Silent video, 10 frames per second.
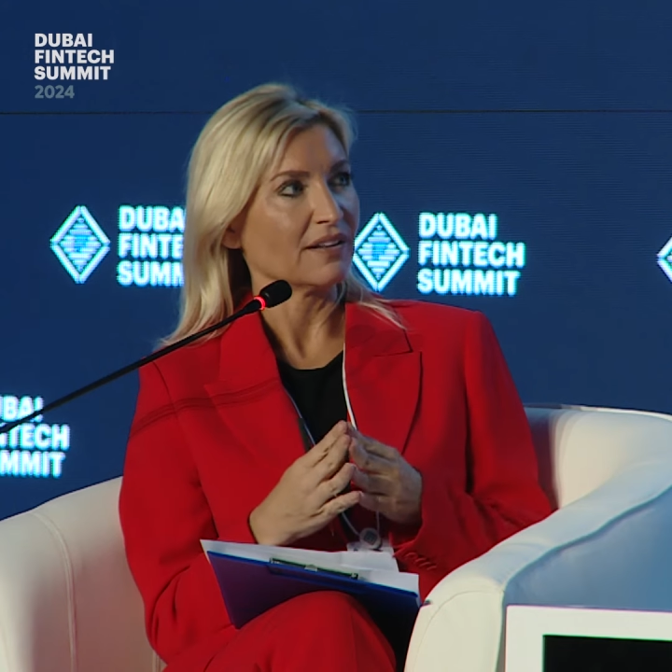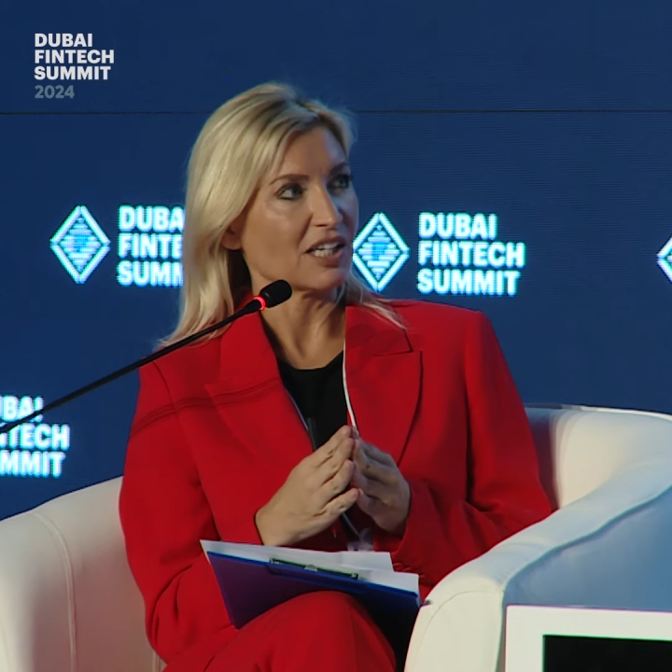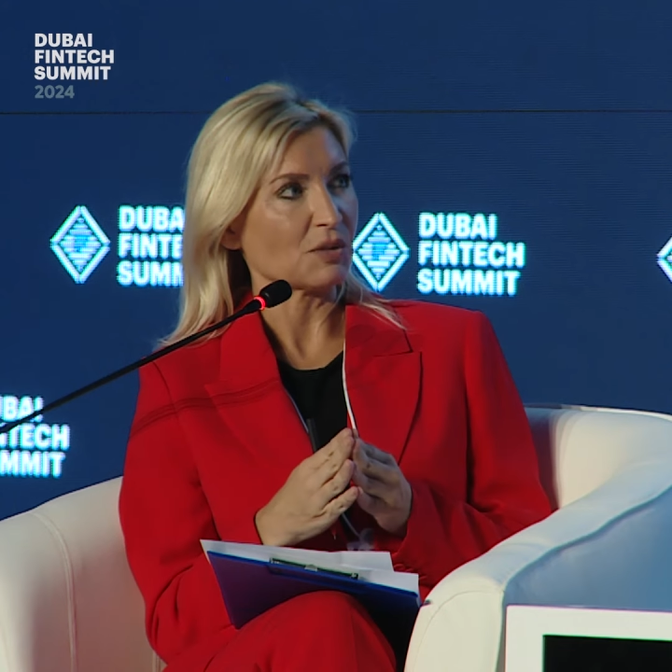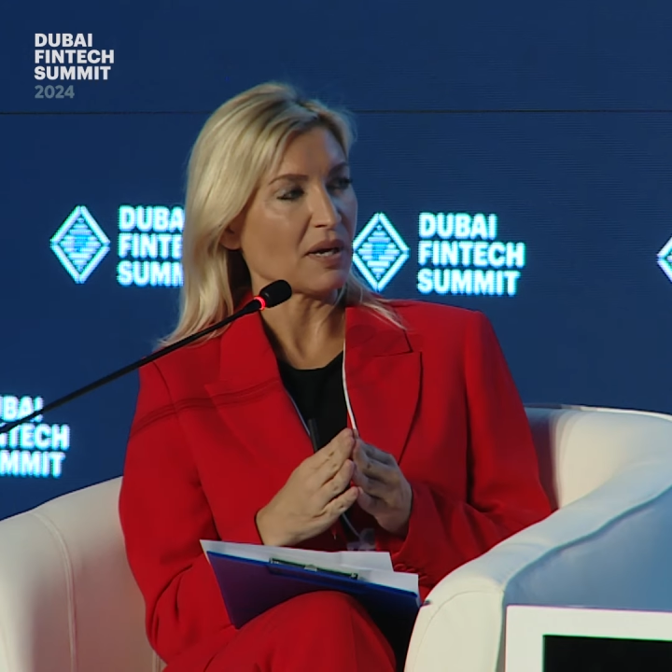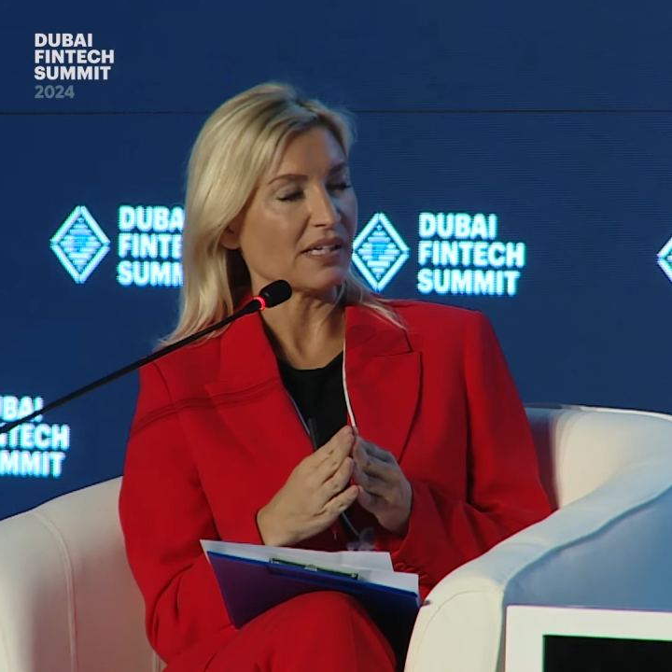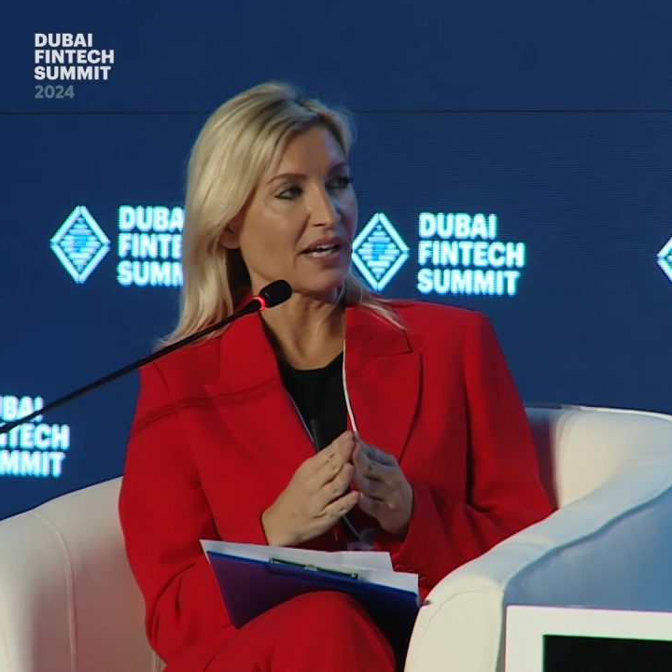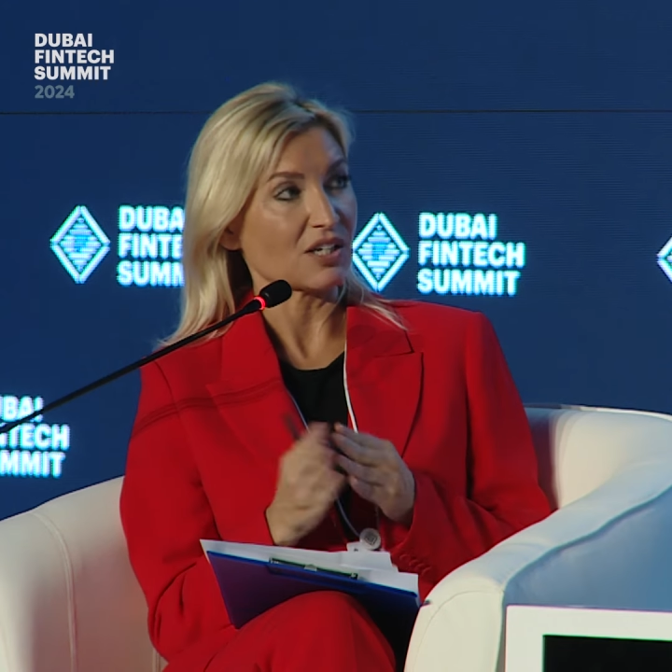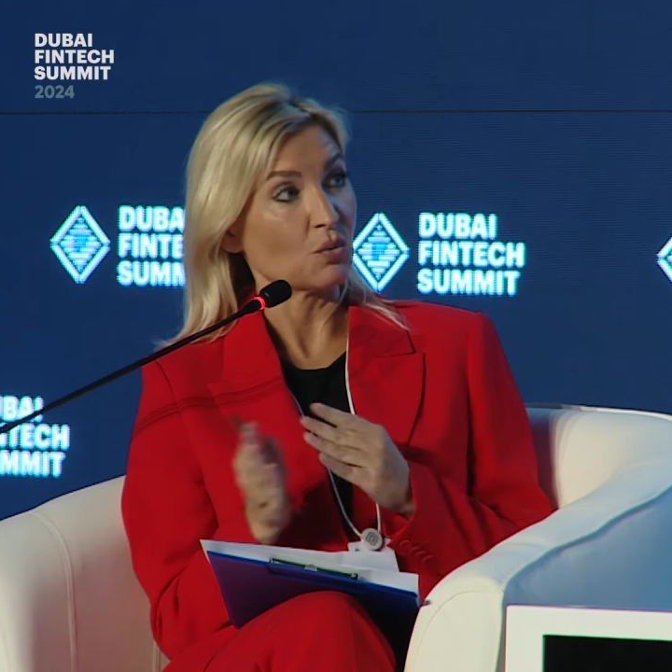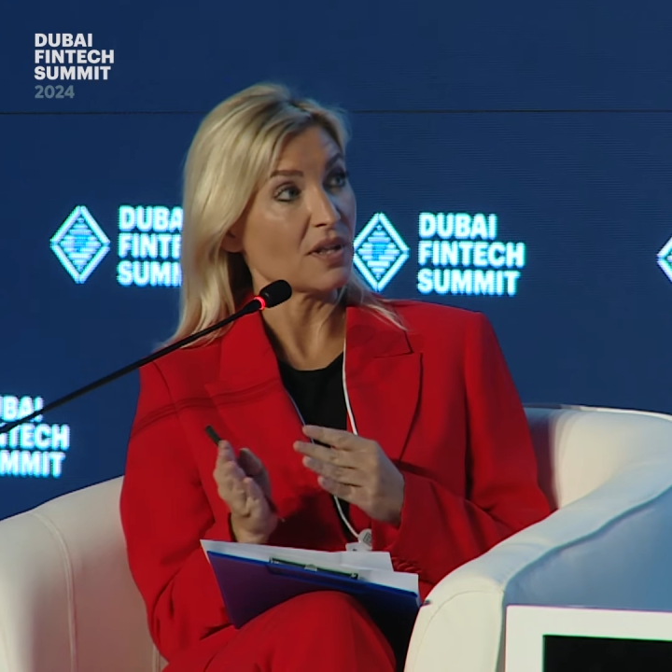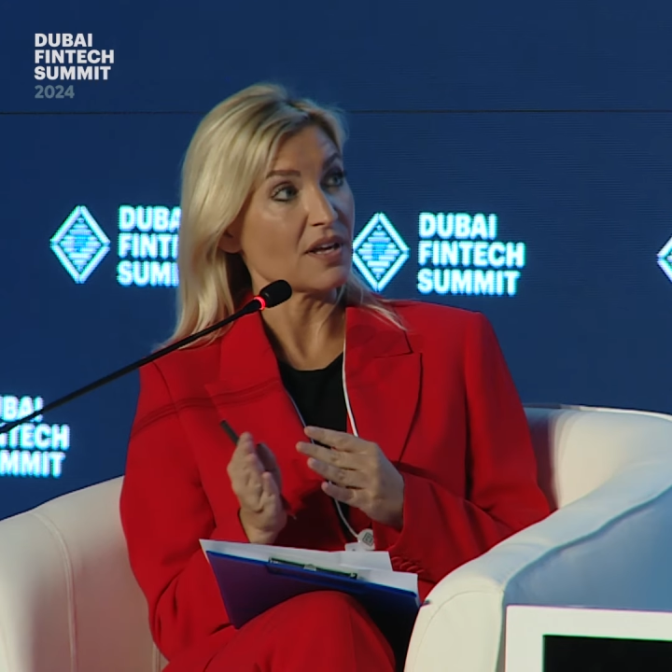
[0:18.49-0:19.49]
the space
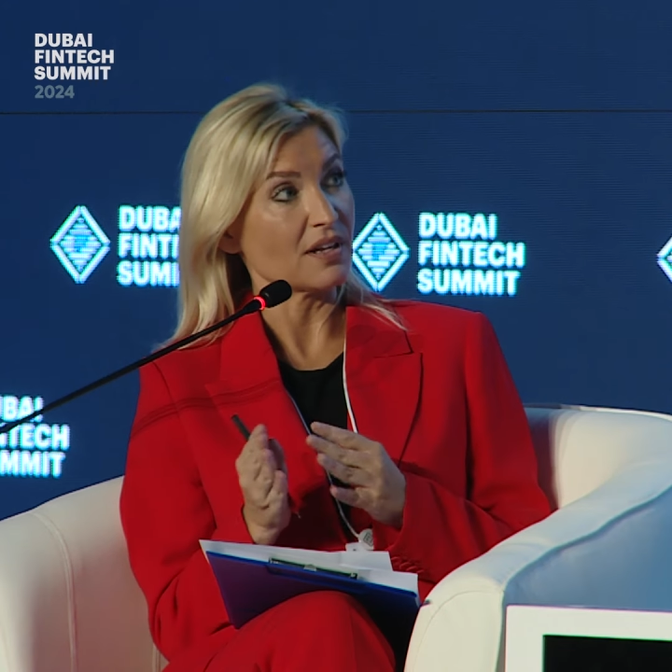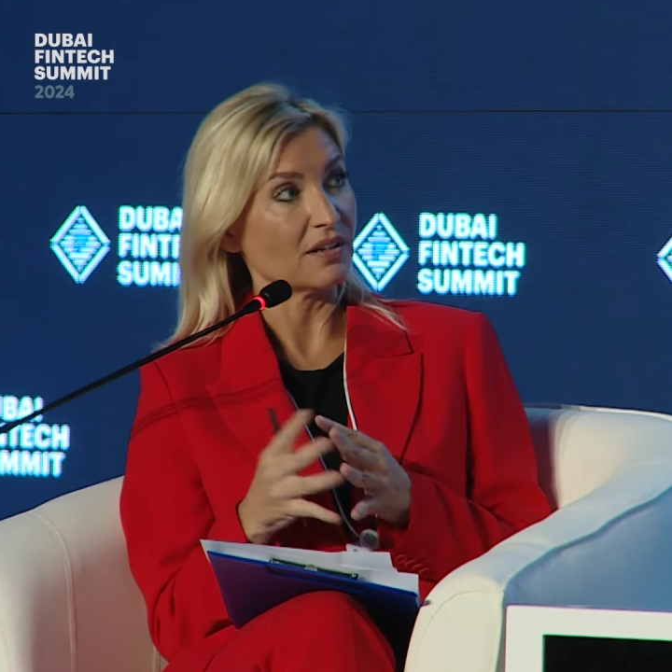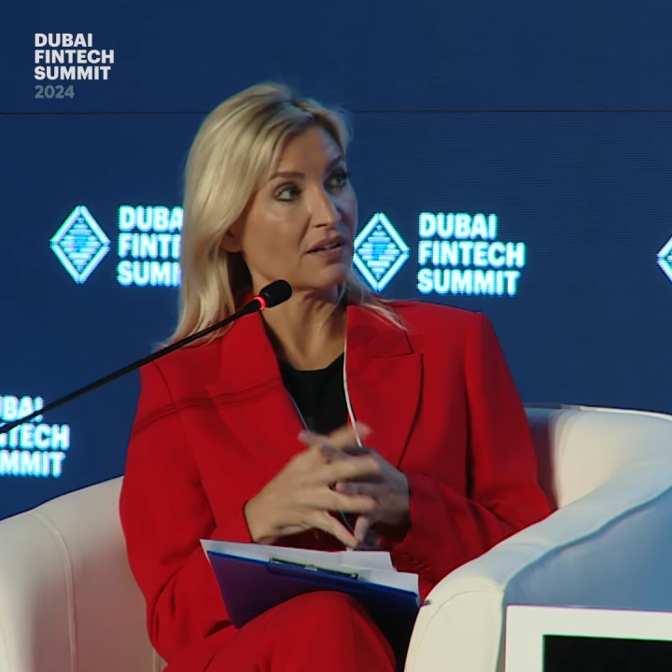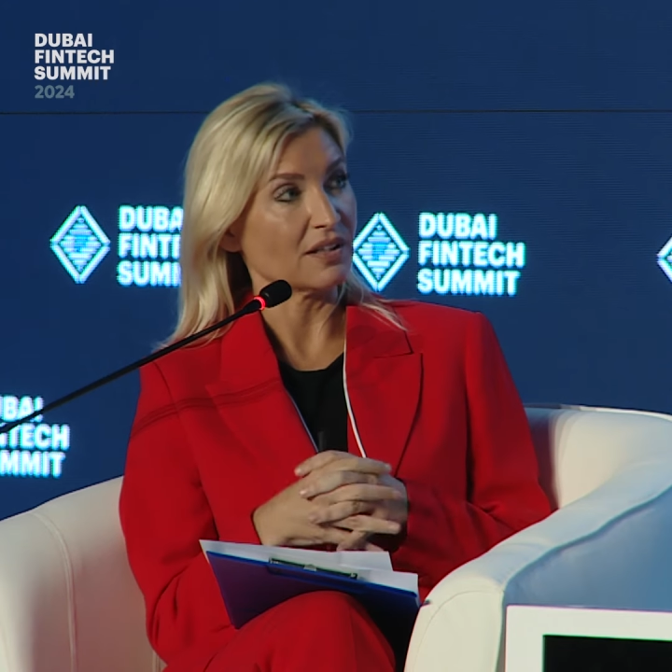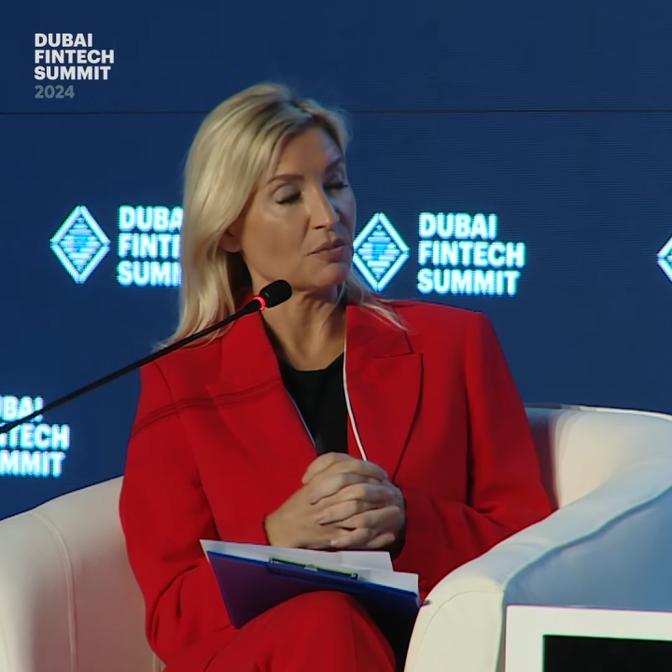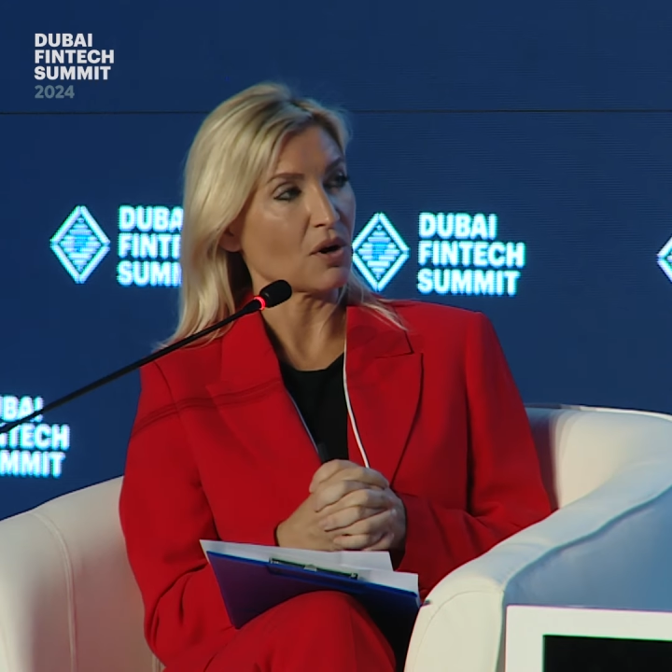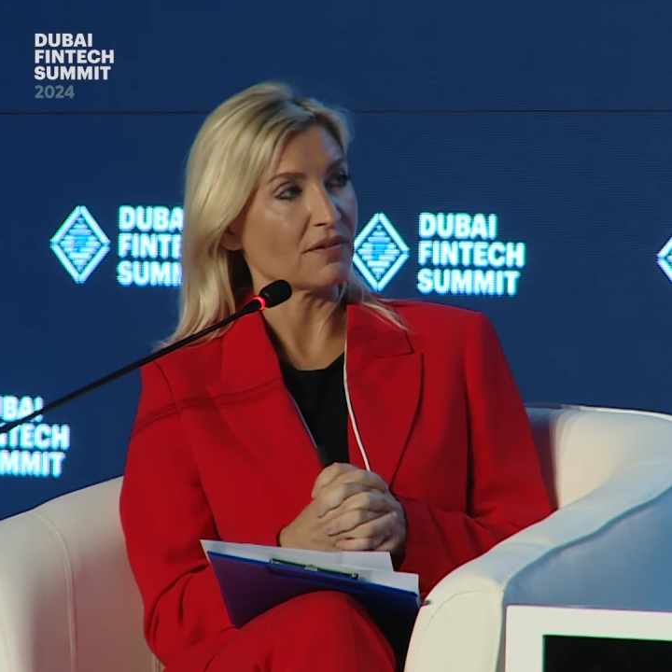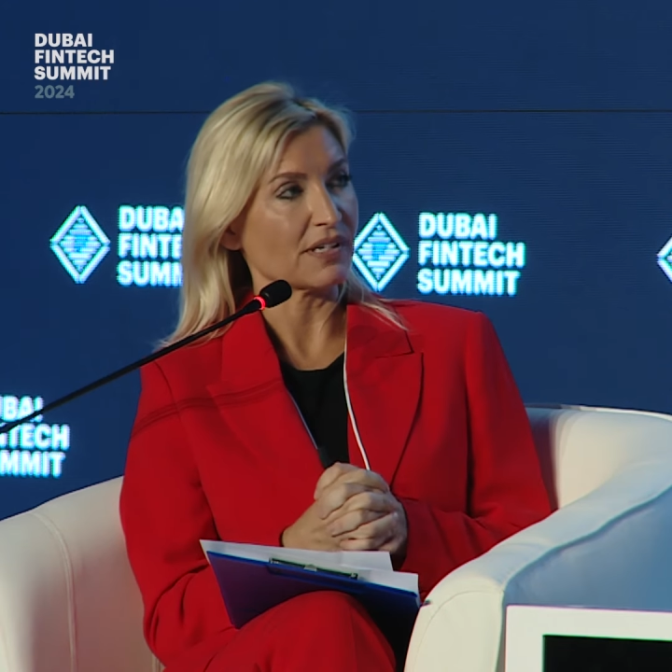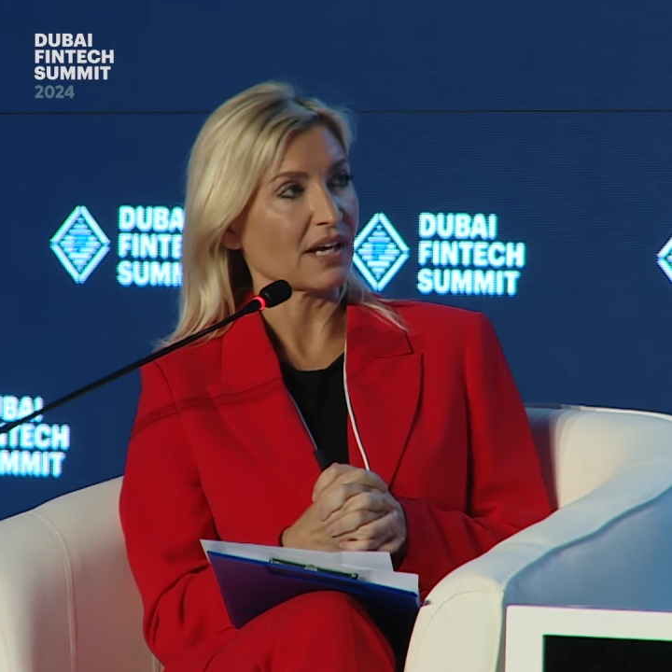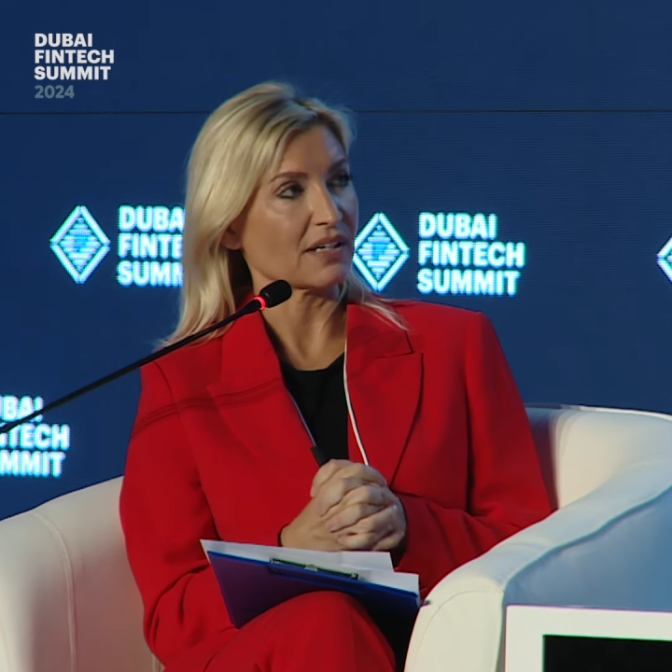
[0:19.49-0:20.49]
sector within the
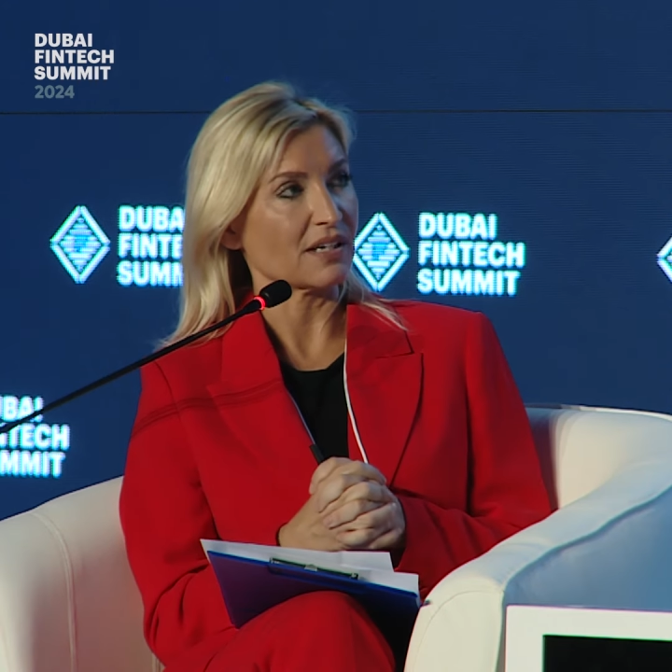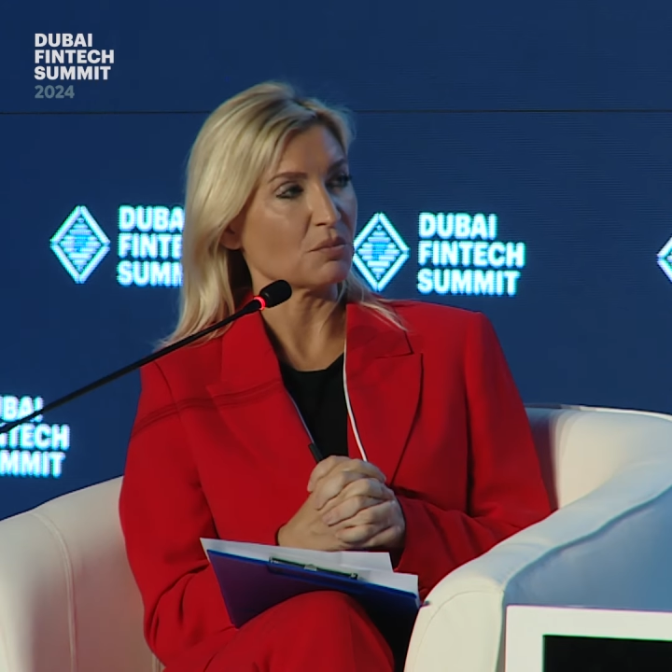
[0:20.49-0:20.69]
private sector in